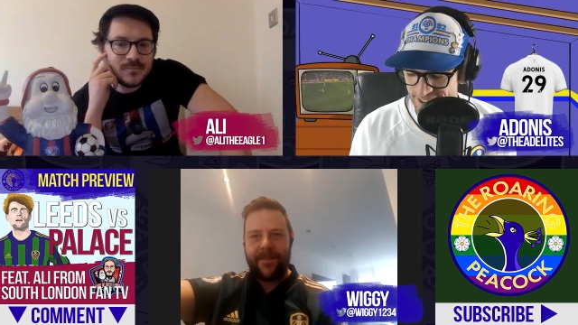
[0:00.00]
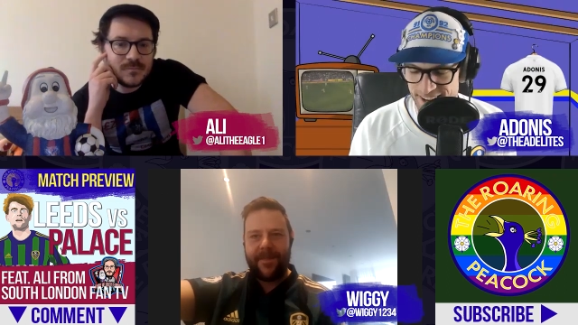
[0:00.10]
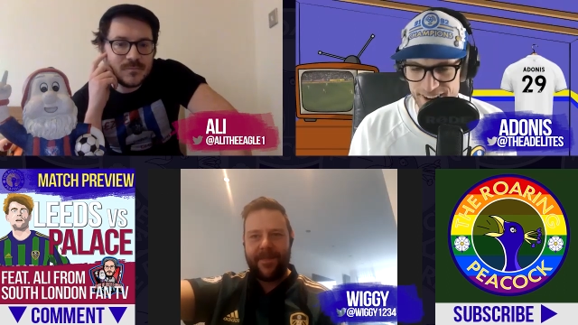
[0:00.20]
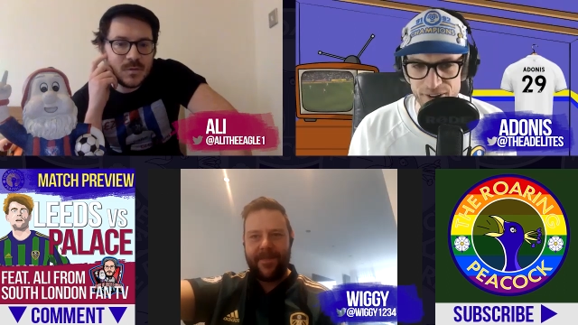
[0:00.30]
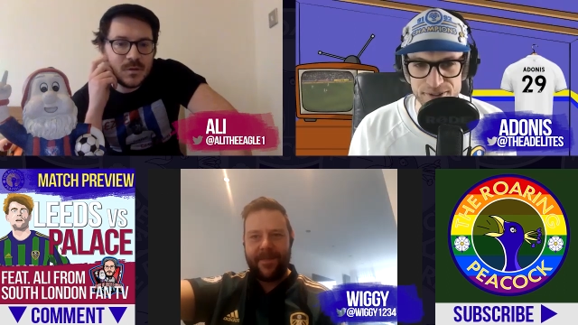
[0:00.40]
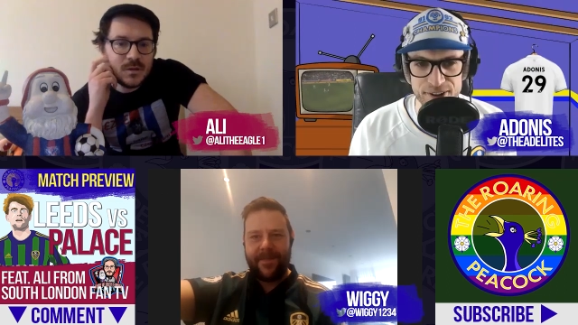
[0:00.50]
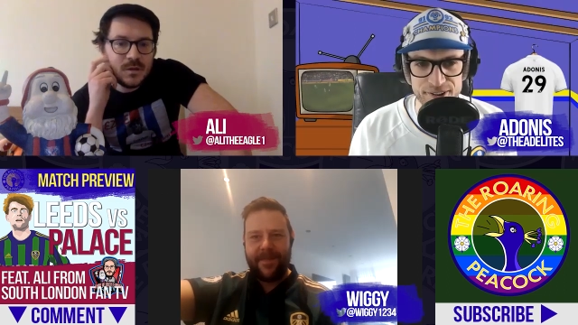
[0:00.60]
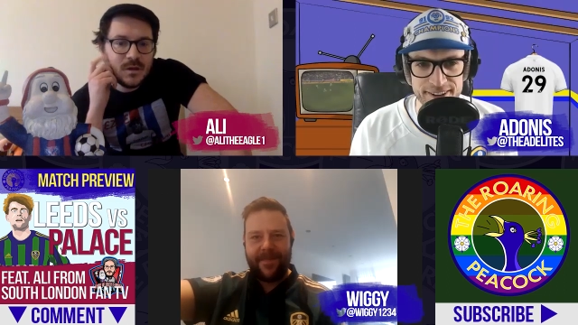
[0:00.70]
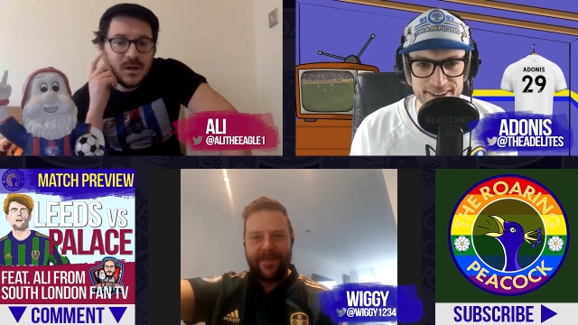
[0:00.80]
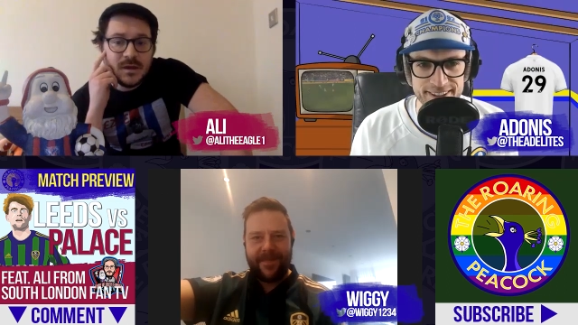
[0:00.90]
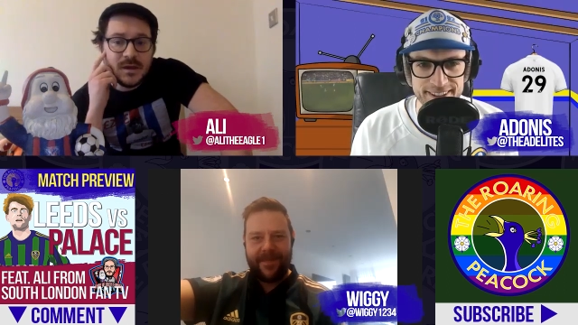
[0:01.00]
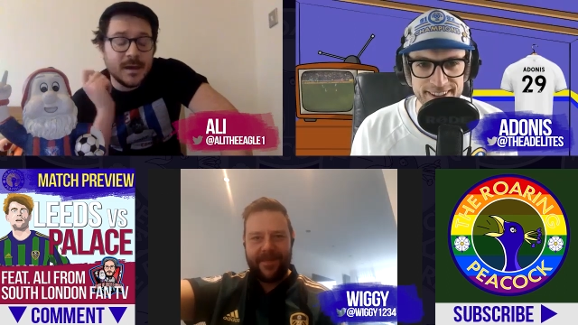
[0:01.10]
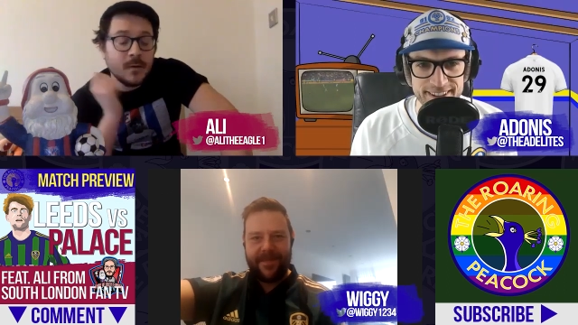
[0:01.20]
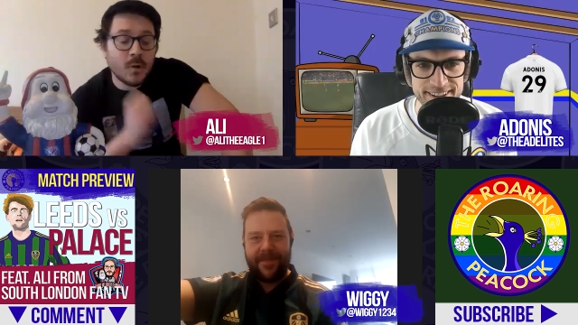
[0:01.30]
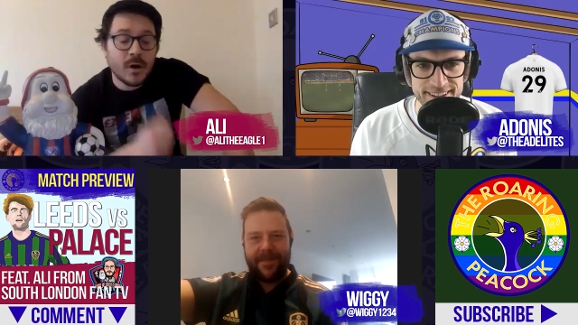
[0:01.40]
Speaker 1: a goal scorer?
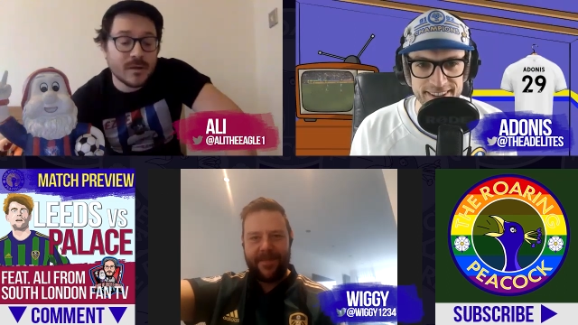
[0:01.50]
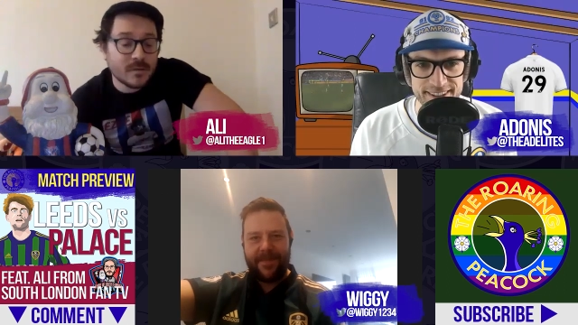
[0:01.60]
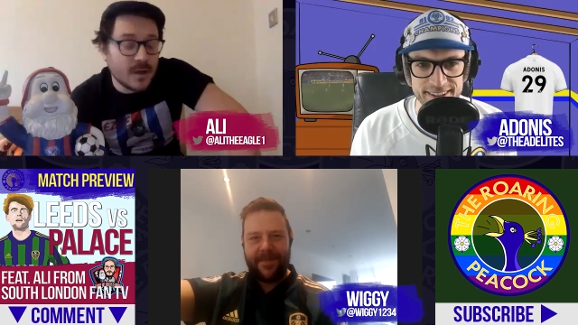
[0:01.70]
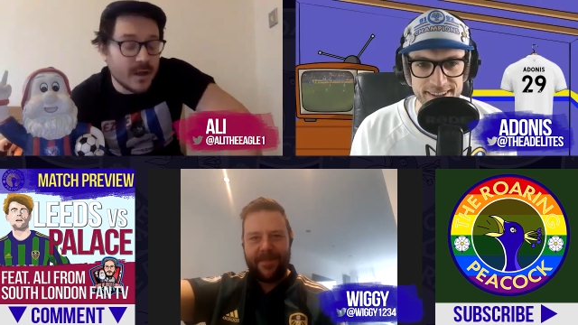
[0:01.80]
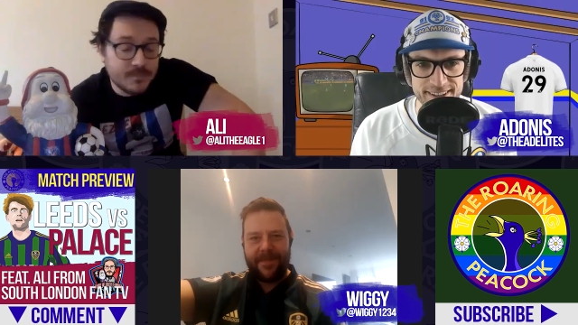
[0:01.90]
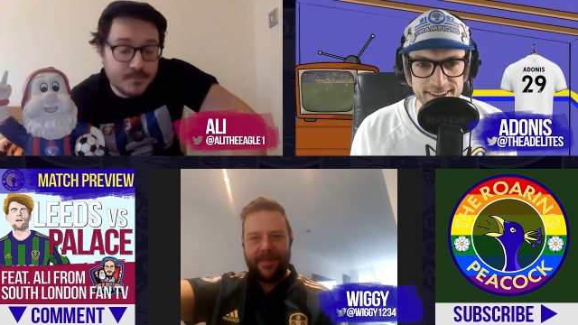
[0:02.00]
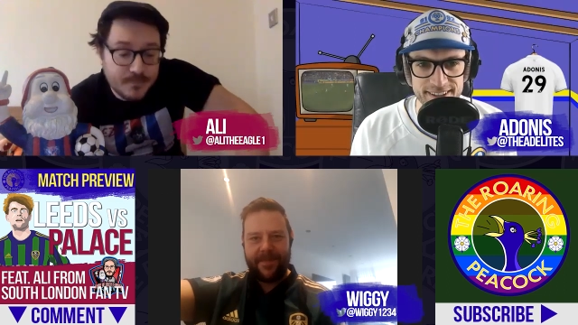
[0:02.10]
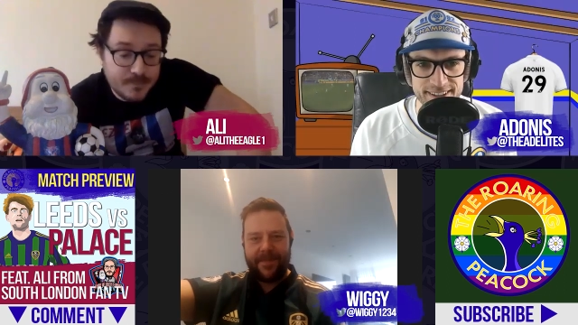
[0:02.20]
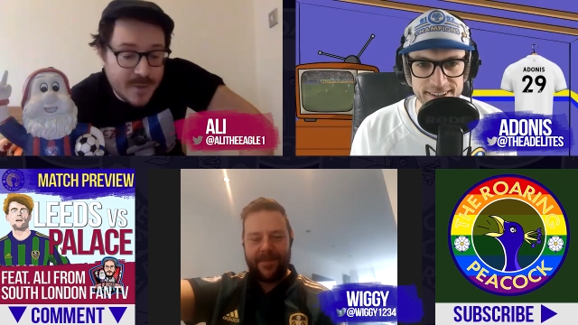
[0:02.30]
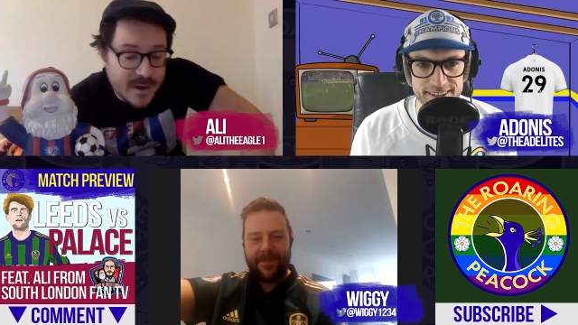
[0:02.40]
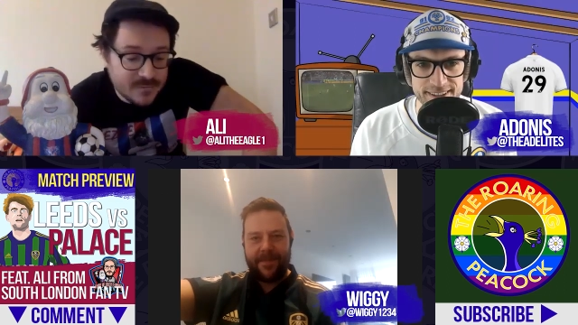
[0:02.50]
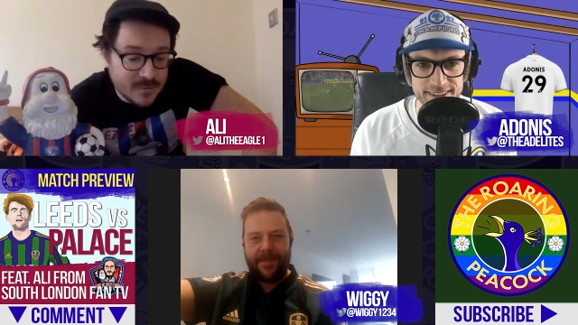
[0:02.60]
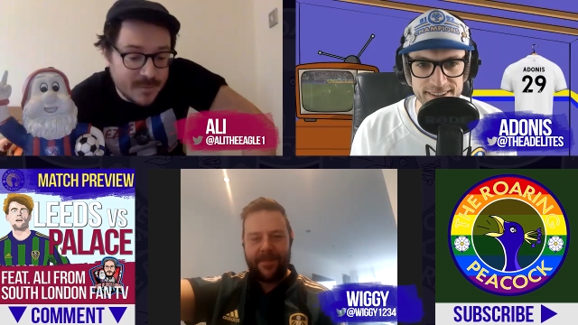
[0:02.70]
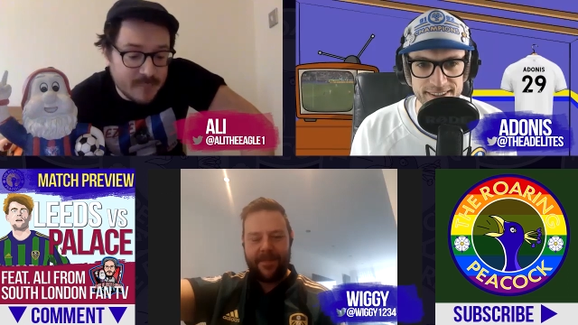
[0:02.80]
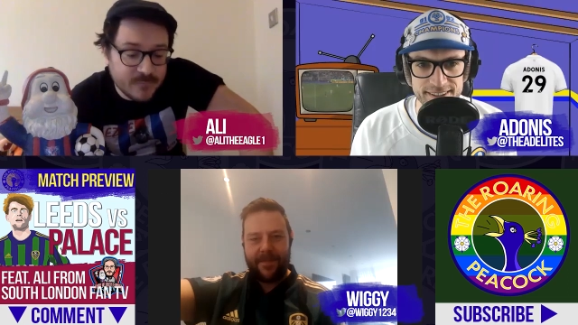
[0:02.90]
Speaker 2: Yeah, well, uh,
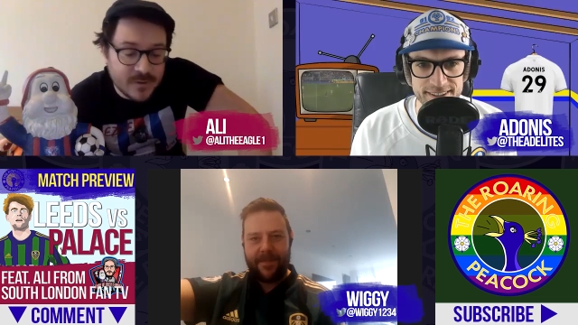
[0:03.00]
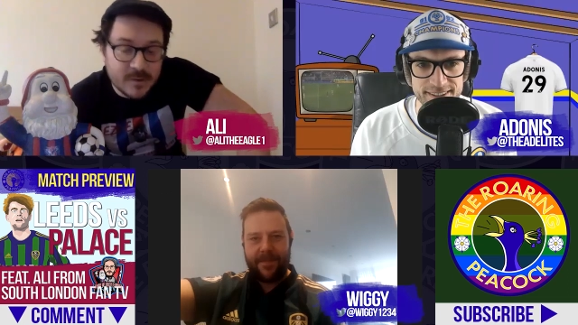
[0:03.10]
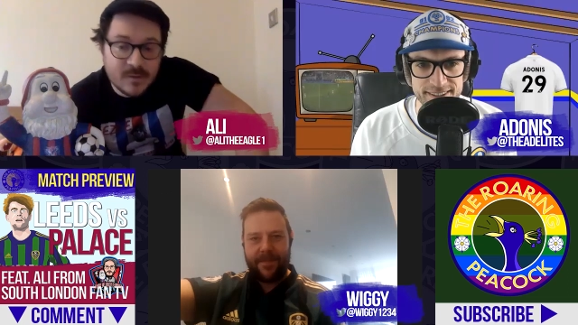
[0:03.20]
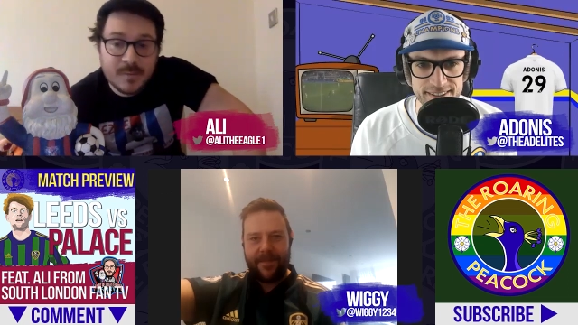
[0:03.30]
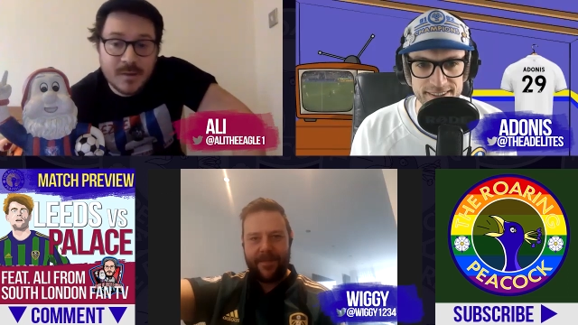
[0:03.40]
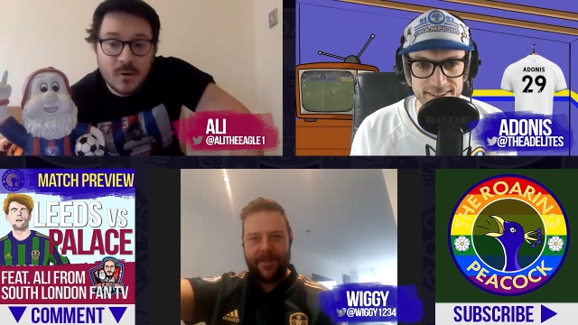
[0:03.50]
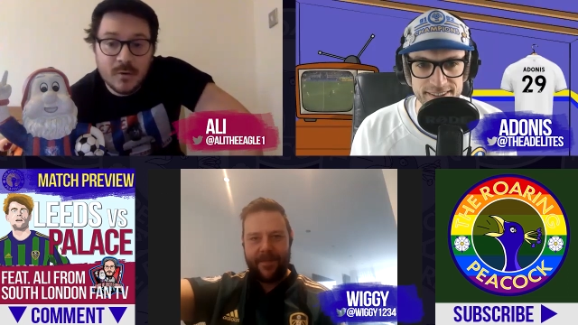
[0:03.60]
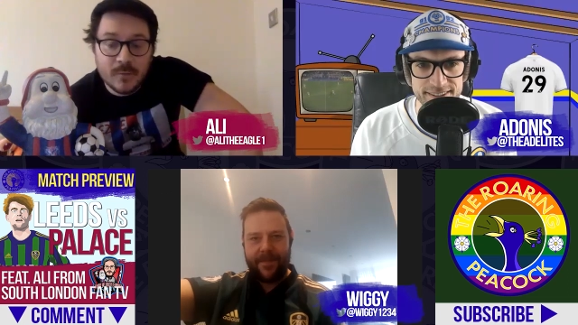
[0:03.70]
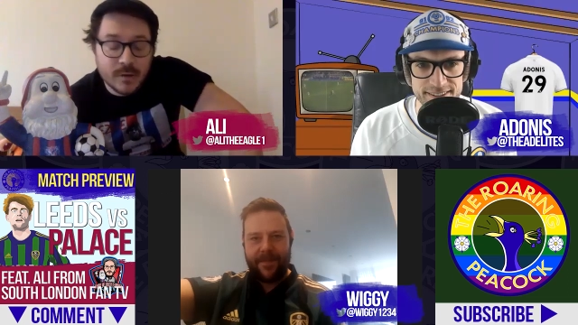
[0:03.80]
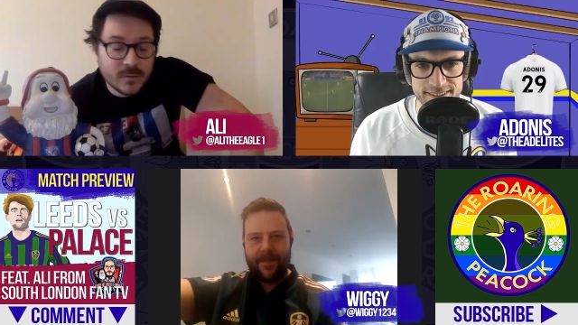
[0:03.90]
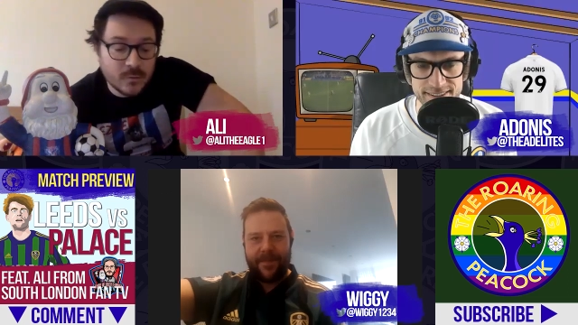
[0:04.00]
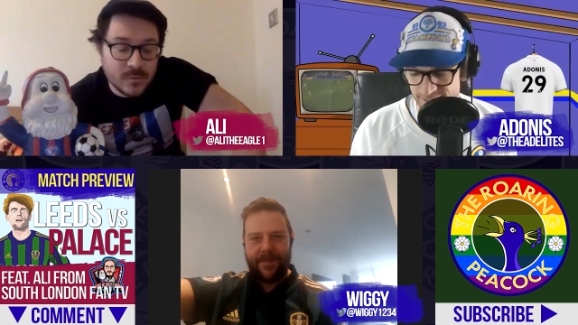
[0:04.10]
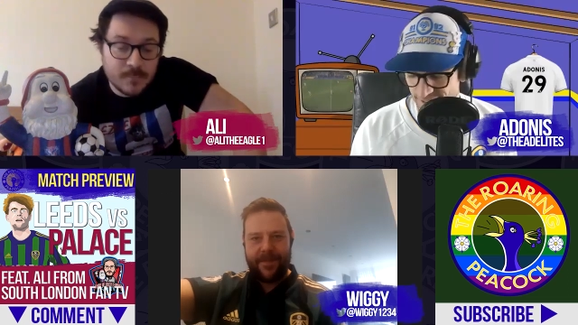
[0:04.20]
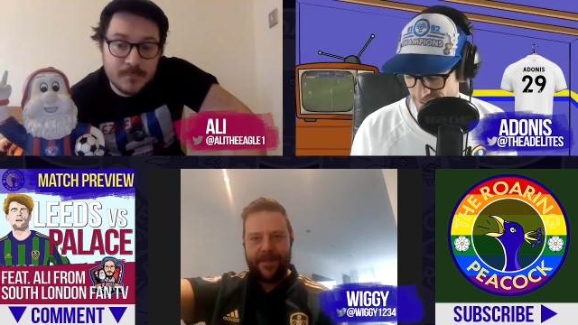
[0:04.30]
Patrick Bamford had a spell with us. That was